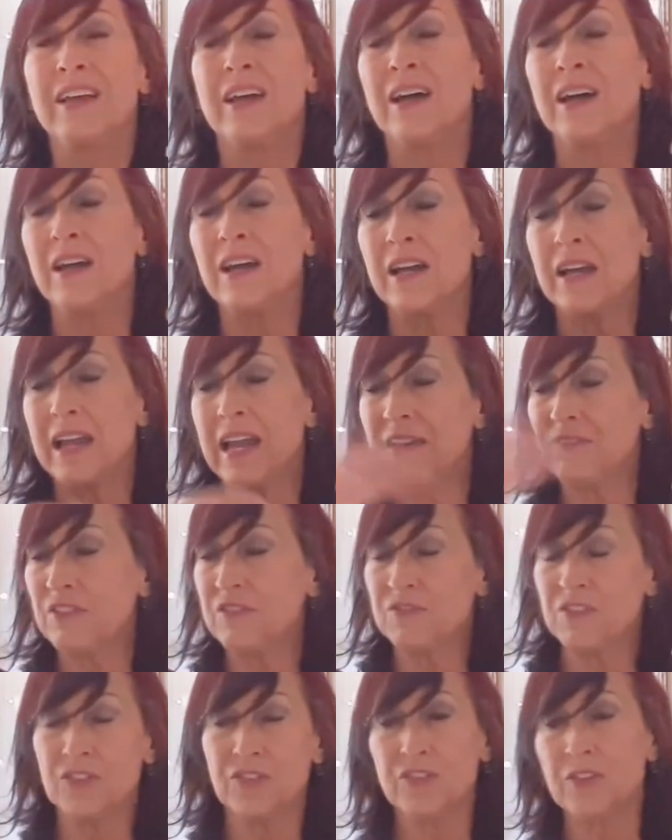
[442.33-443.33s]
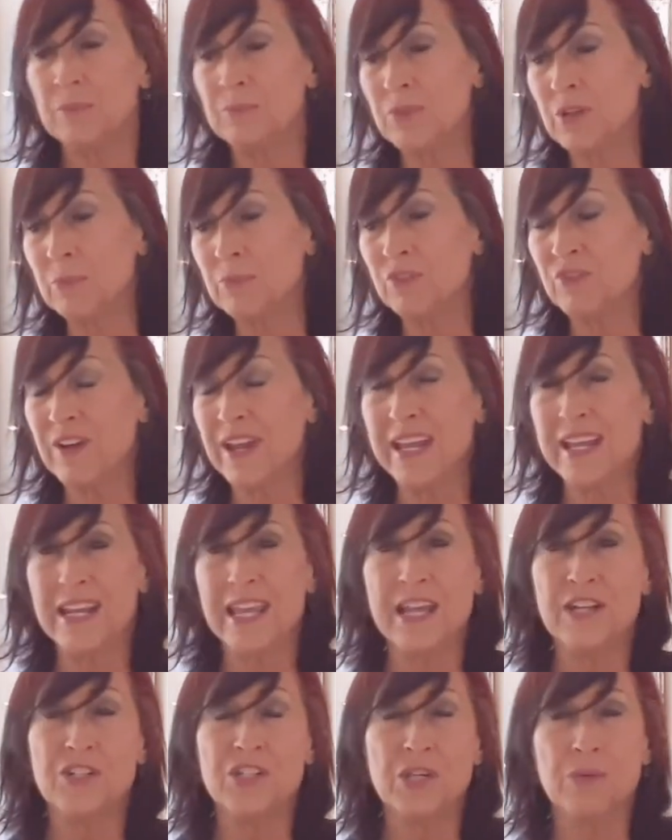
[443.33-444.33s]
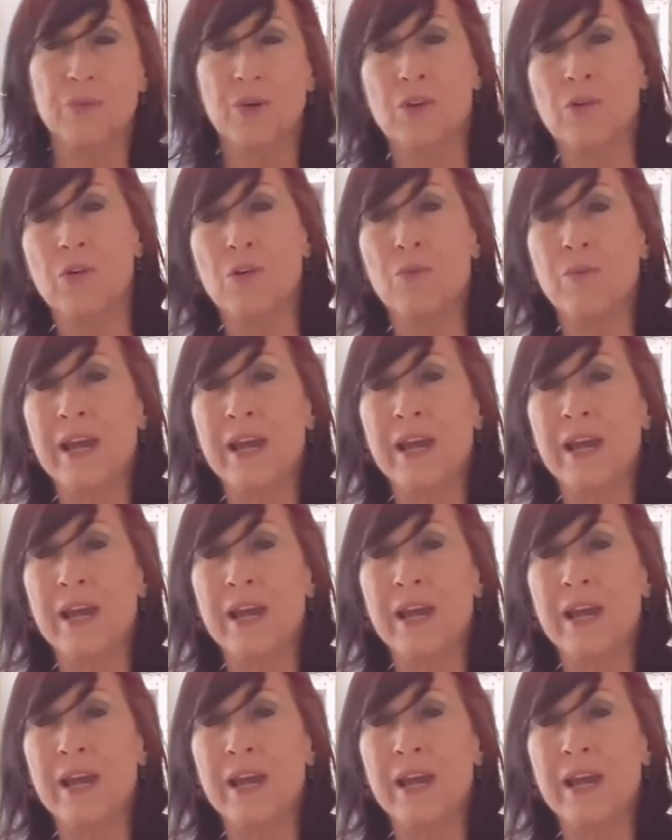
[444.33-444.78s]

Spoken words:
half of their symptoms for ADHD will go